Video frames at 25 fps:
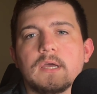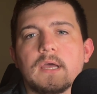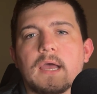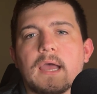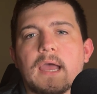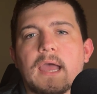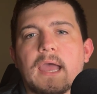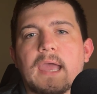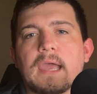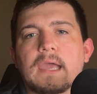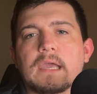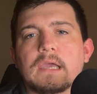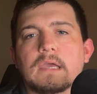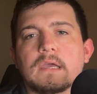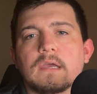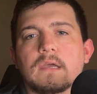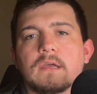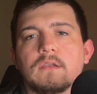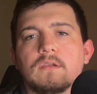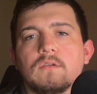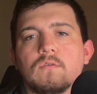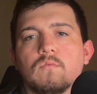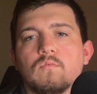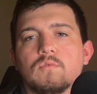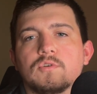
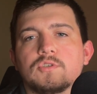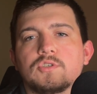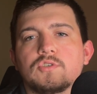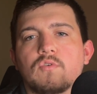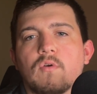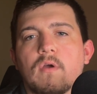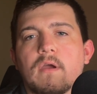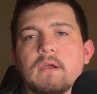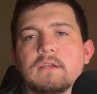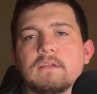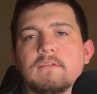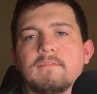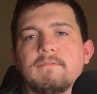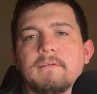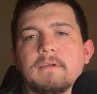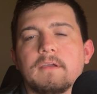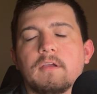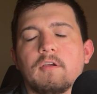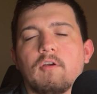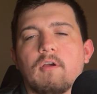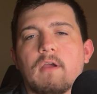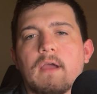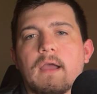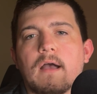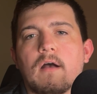and was trying to
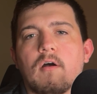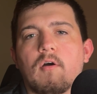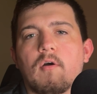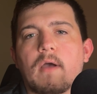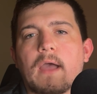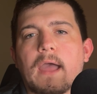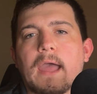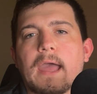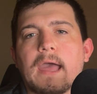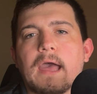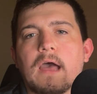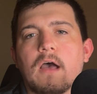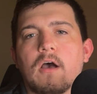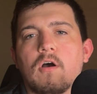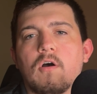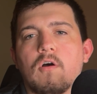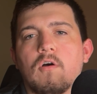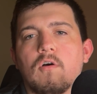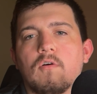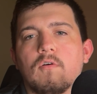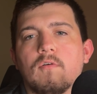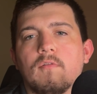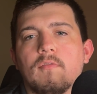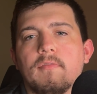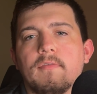figure out
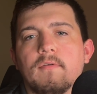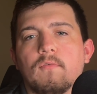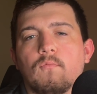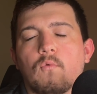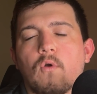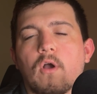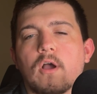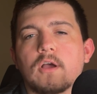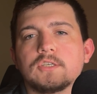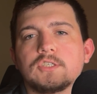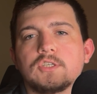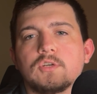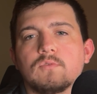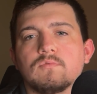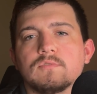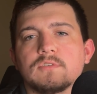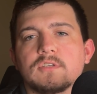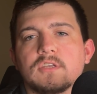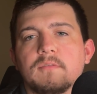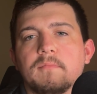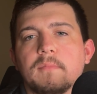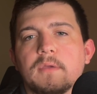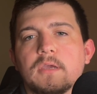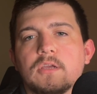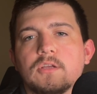how the roster was
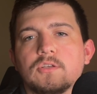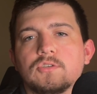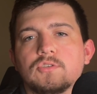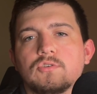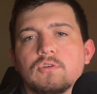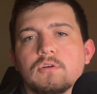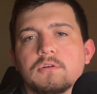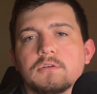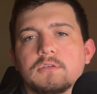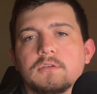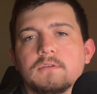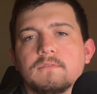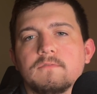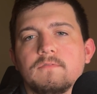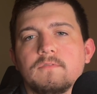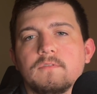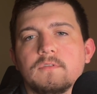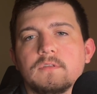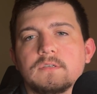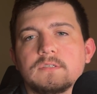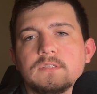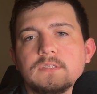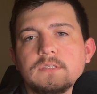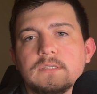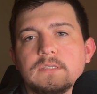going to be constructed for
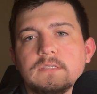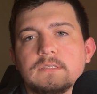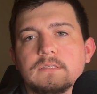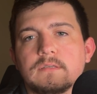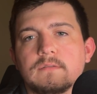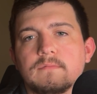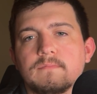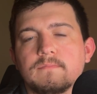this season.